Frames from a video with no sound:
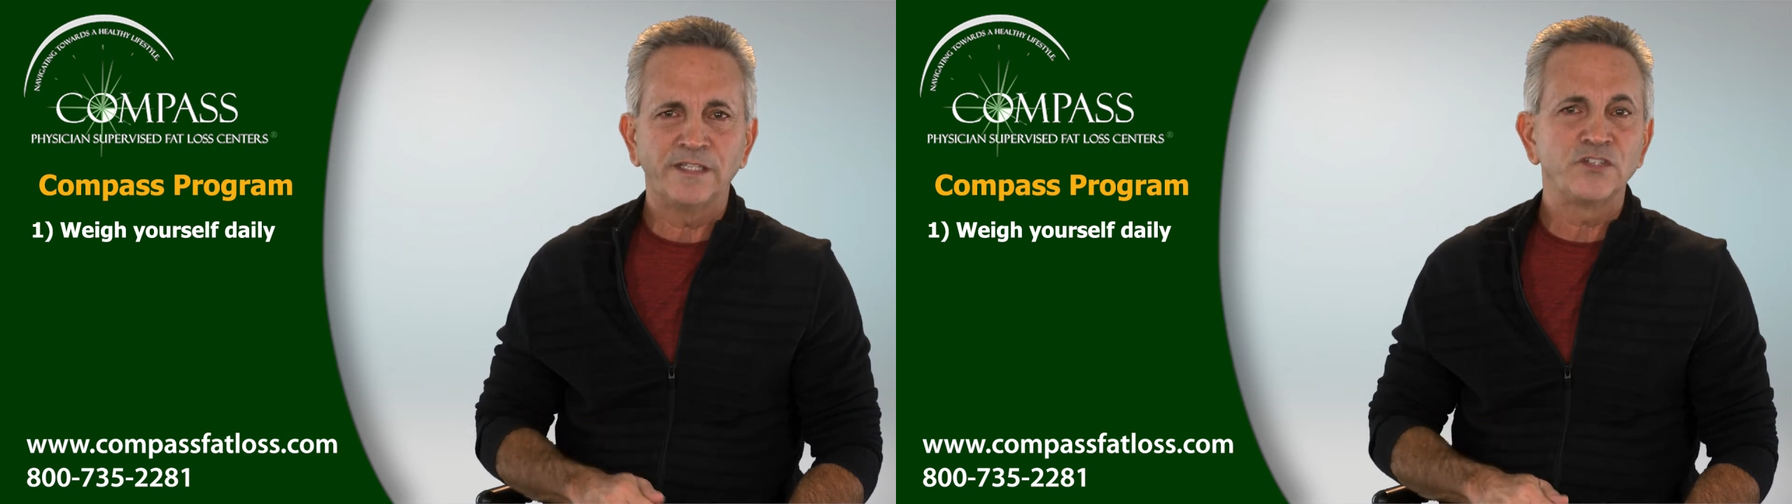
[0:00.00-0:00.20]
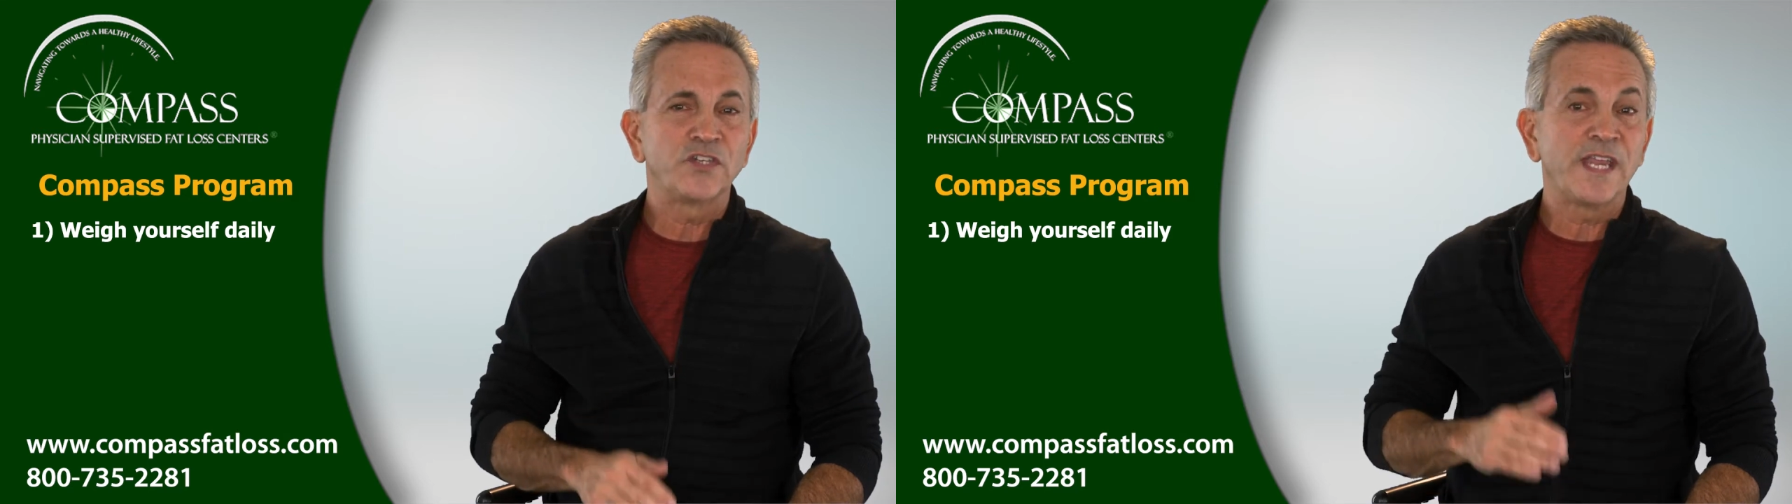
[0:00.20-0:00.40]
and
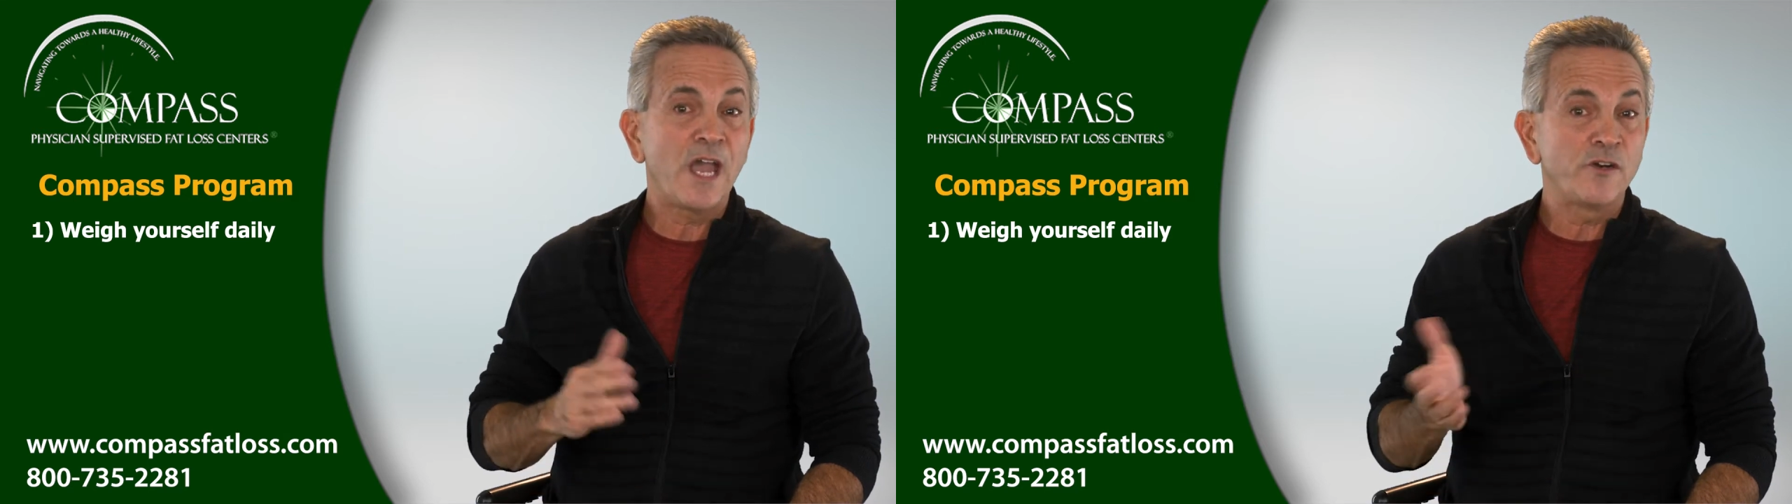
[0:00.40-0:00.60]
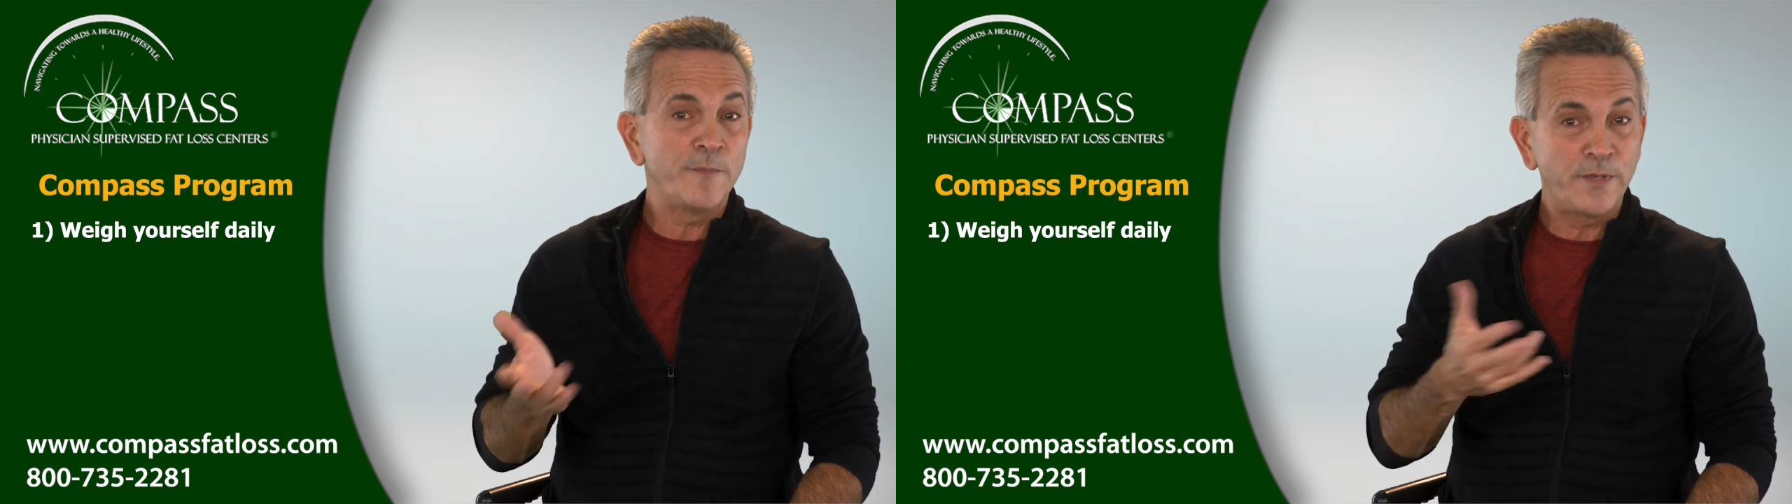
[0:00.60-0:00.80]
this
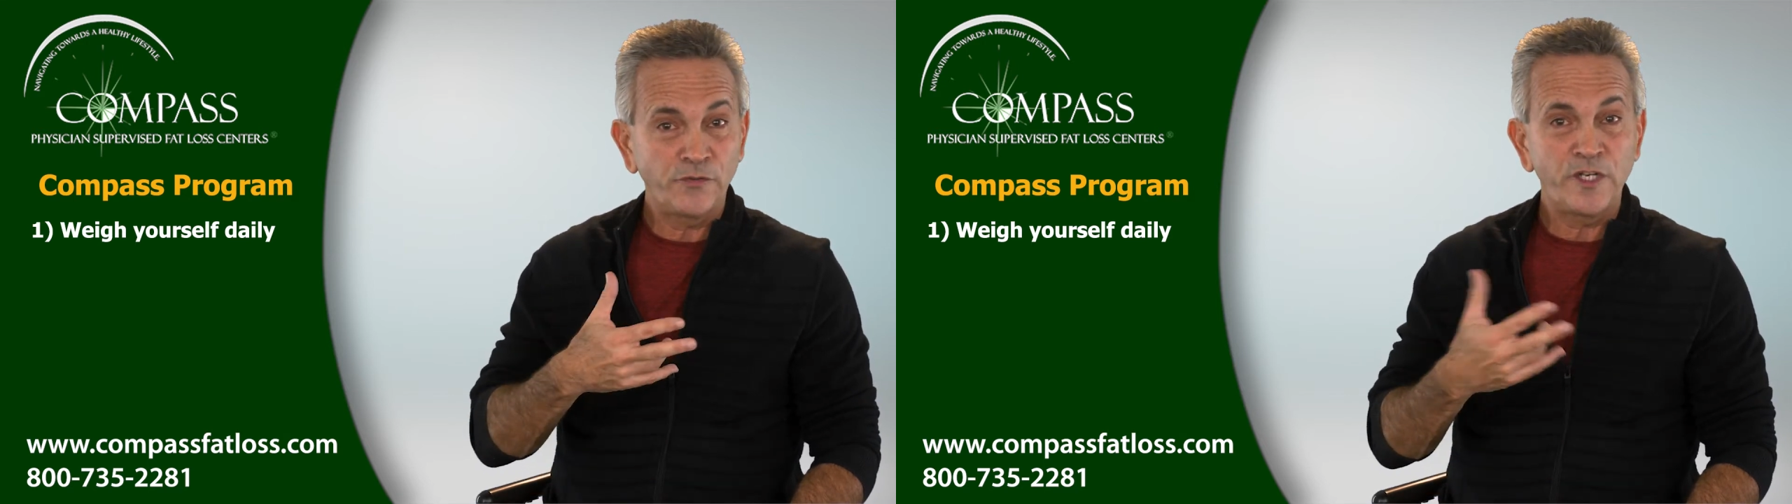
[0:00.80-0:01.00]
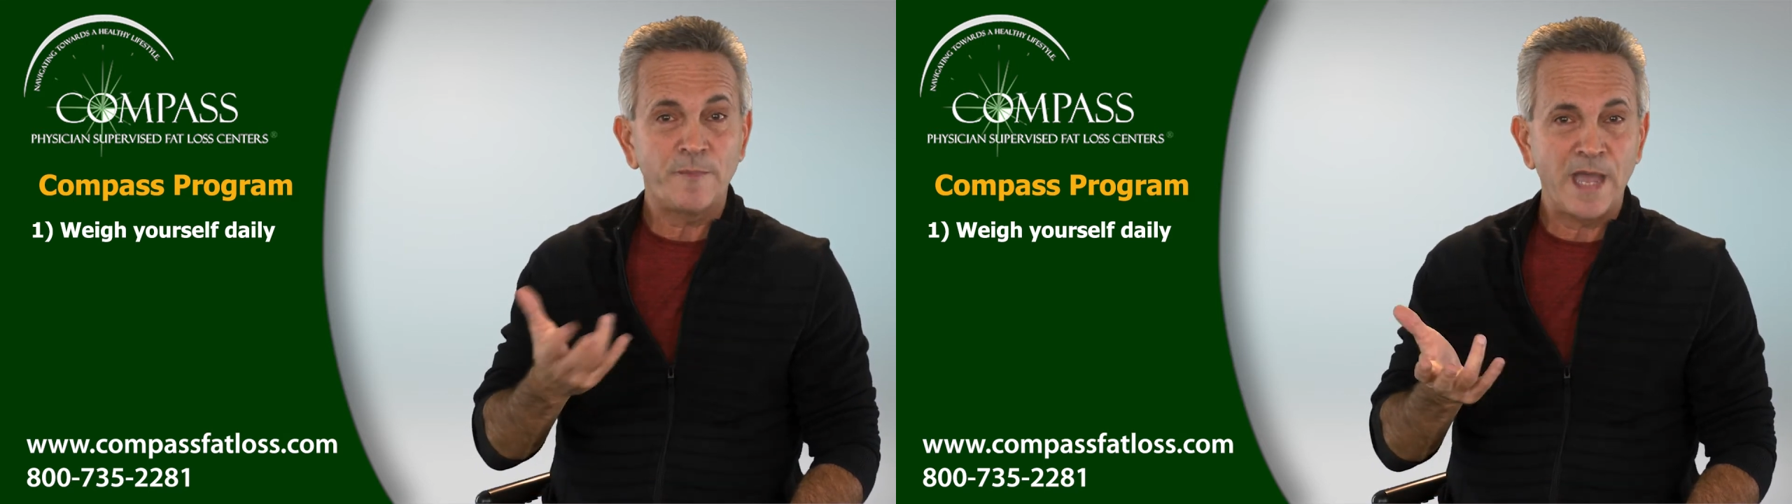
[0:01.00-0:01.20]

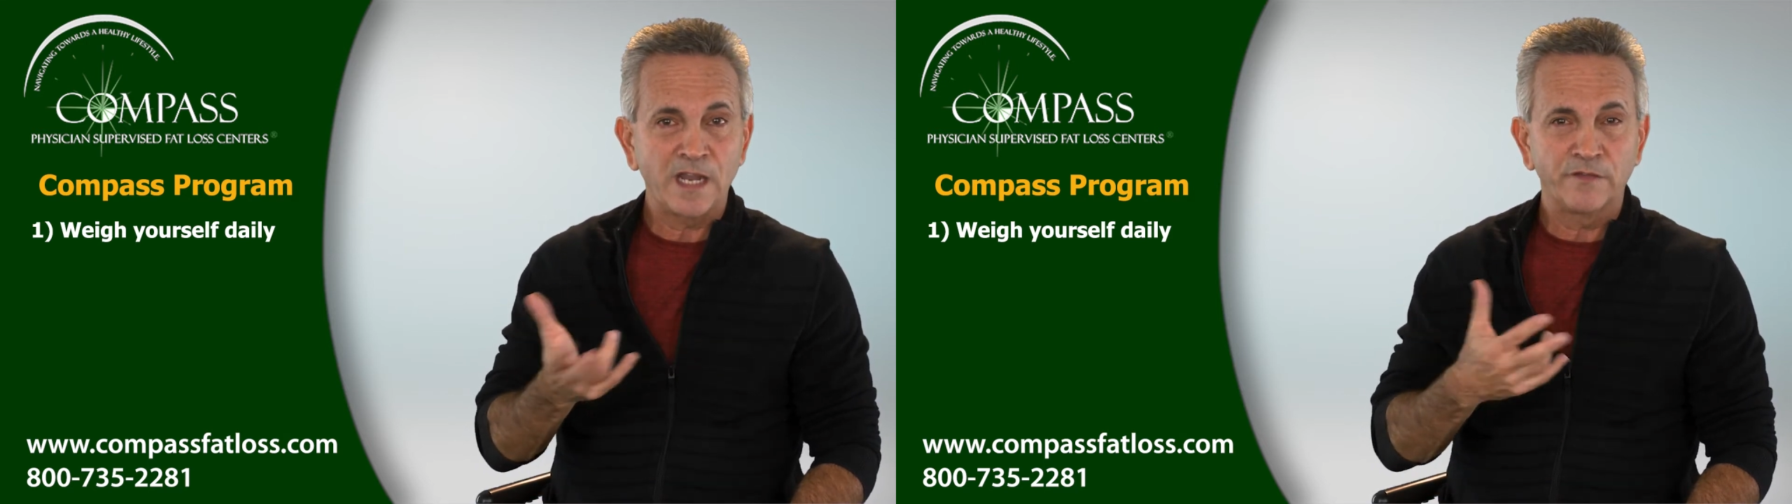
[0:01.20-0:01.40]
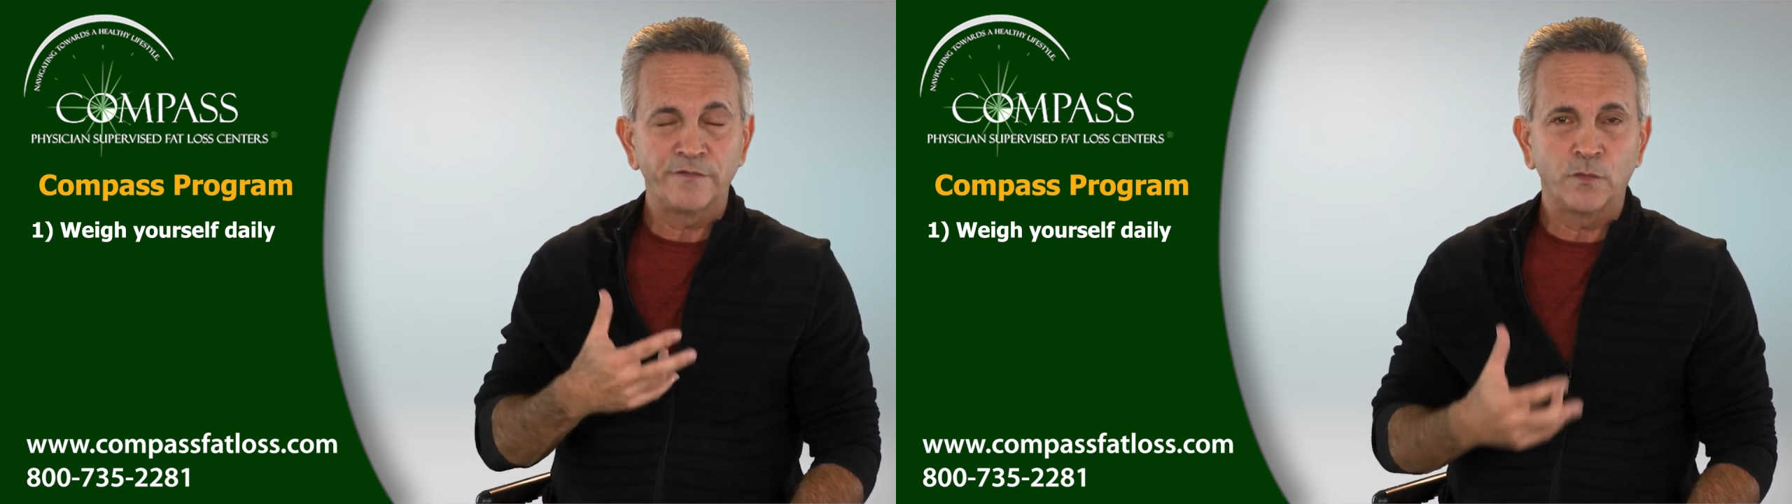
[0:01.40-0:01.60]
accountability
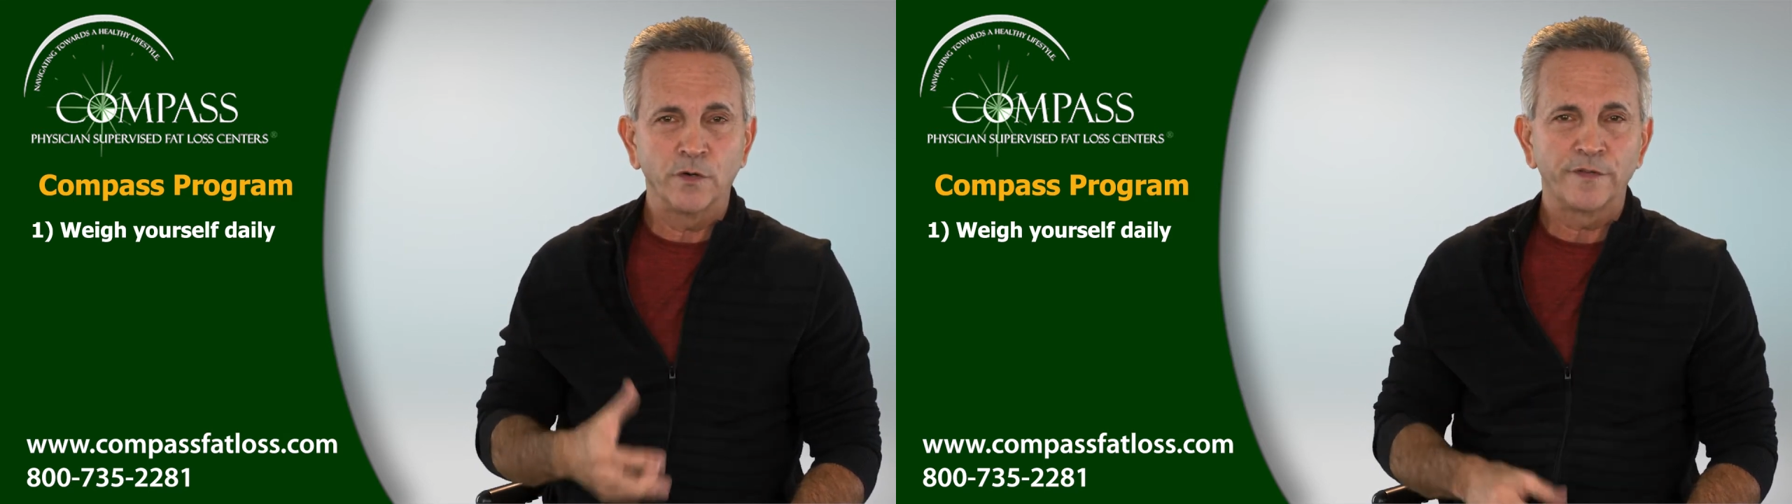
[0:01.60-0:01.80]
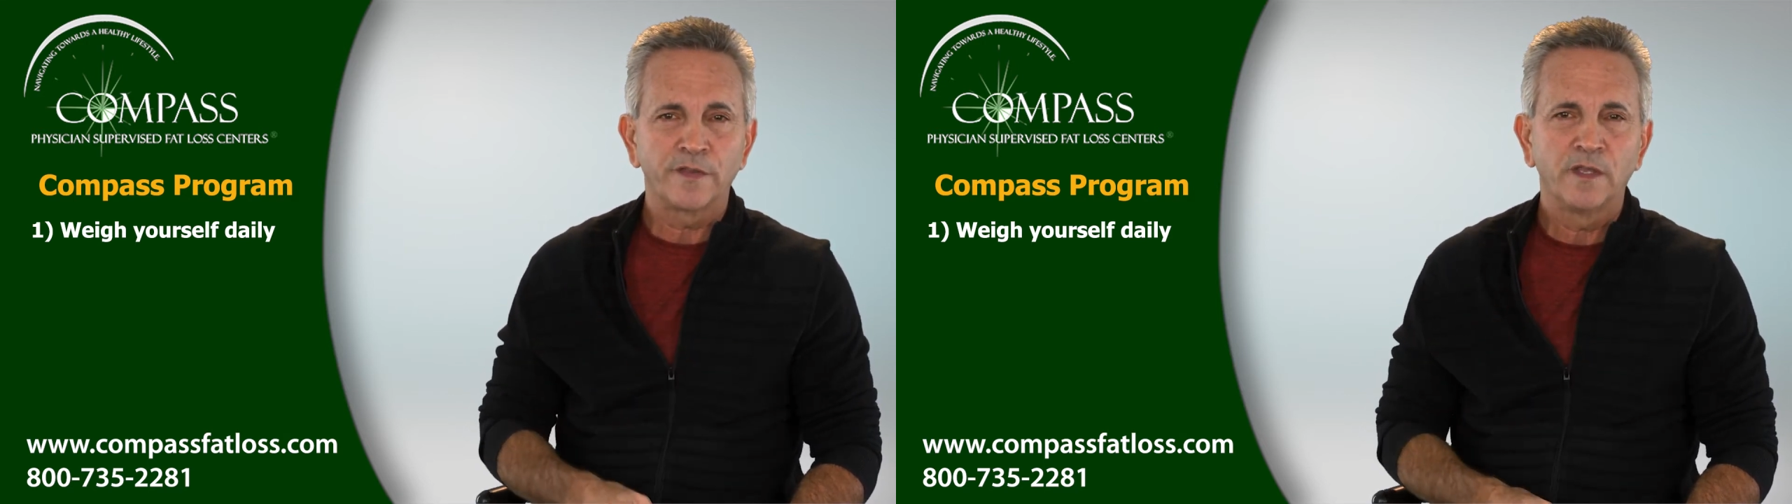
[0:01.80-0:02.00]
back and
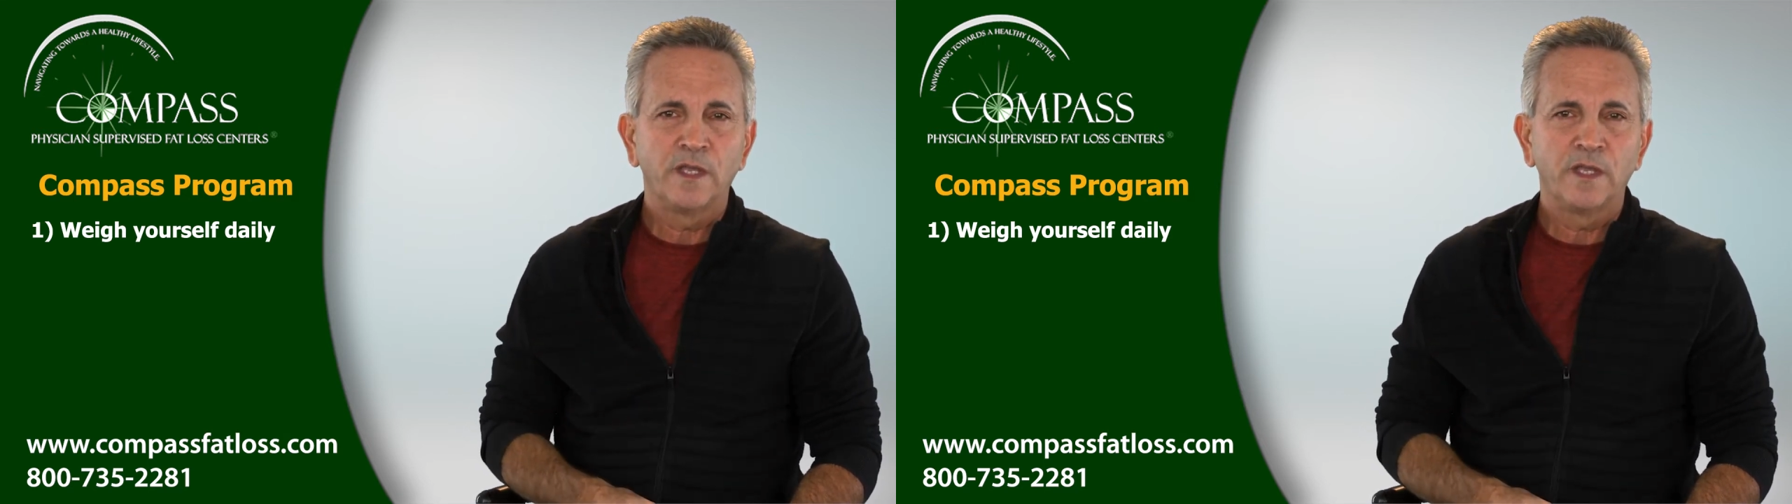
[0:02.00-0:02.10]
forth